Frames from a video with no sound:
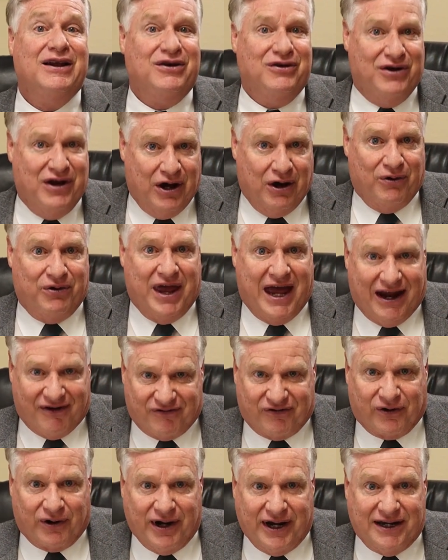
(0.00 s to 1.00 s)
Know
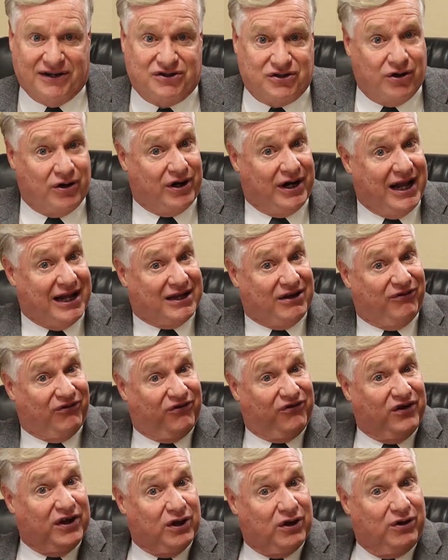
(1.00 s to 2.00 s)
that phrase. You're going to have to
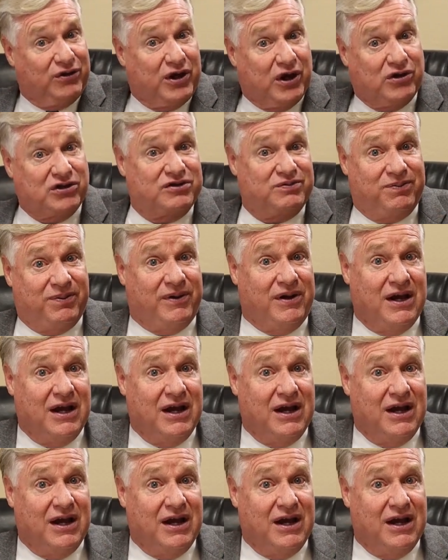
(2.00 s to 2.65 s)
fill those.